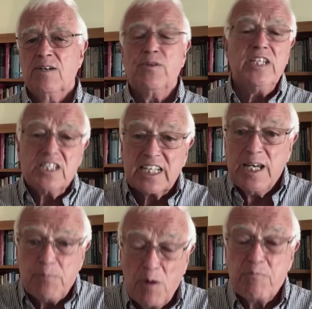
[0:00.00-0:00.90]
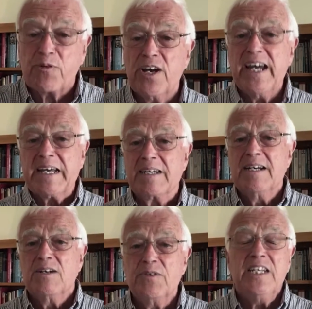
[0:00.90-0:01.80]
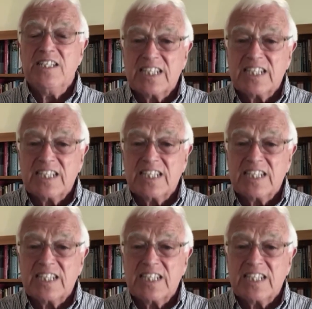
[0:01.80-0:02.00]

We need to keep on praying. We need